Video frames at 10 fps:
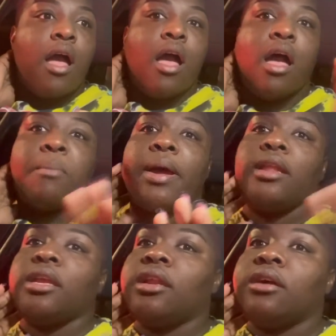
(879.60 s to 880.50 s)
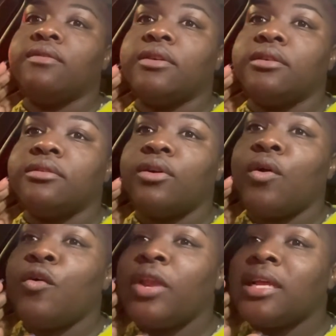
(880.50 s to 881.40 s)
I'm about to get off.
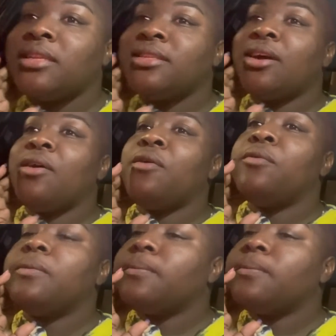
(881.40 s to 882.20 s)
Oh, that's dope